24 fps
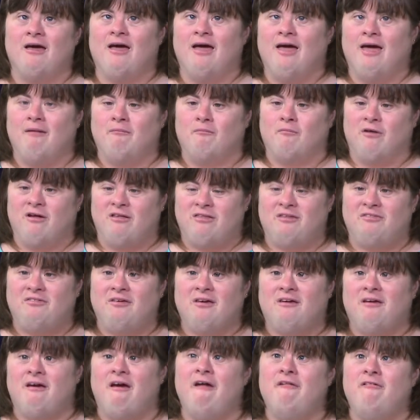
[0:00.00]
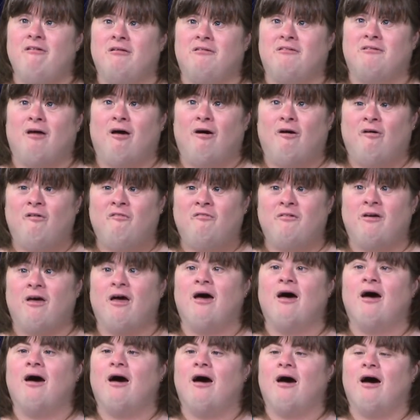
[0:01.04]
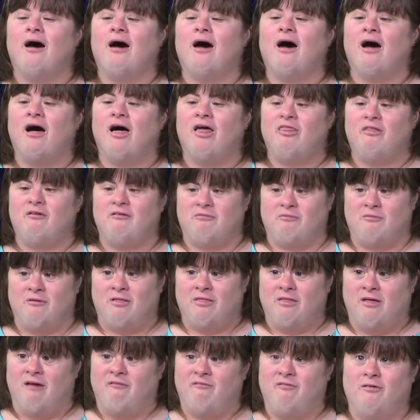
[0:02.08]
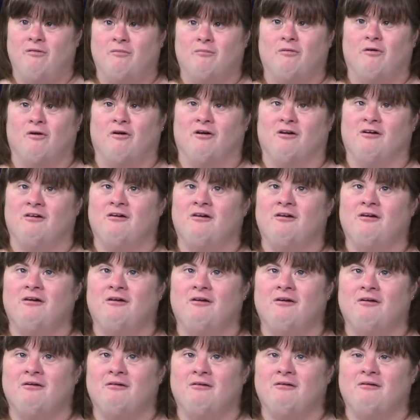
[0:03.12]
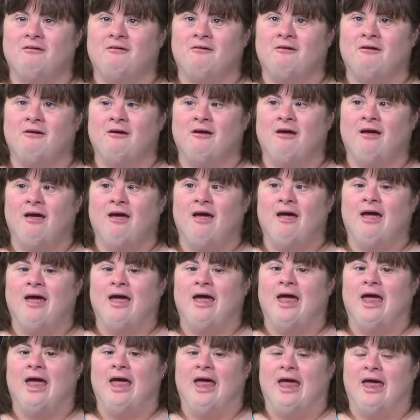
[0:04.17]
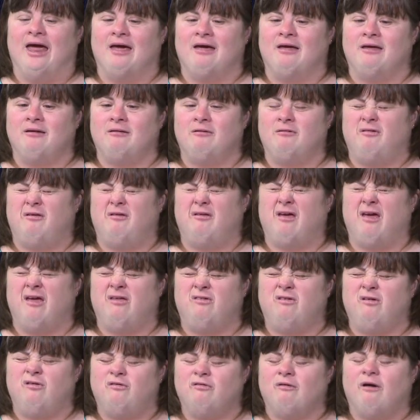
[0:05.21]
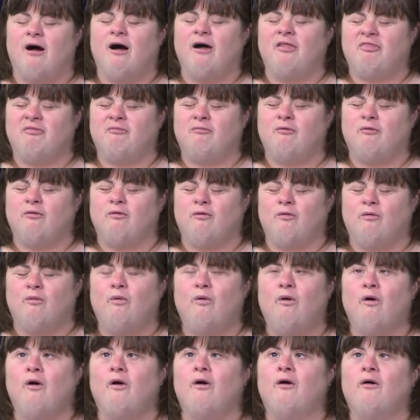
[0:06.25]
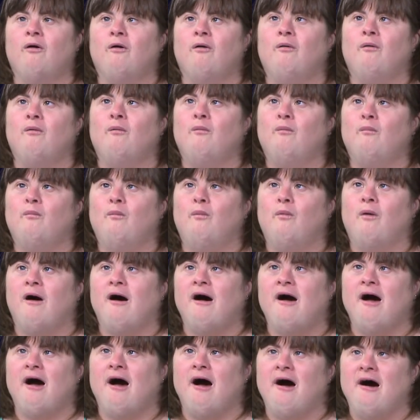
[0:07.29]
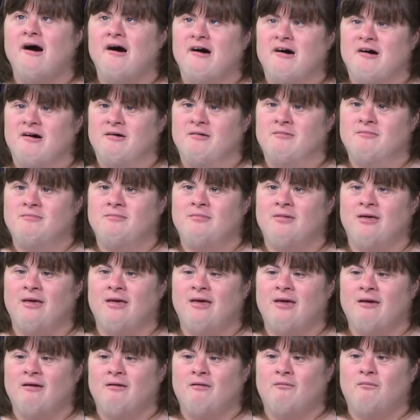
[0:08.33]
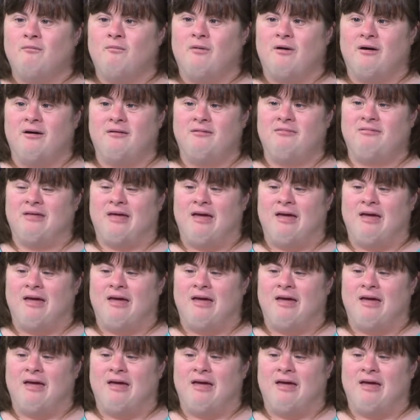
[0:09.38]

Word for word: And once you take care of yourself, others will love you more. And to draw through once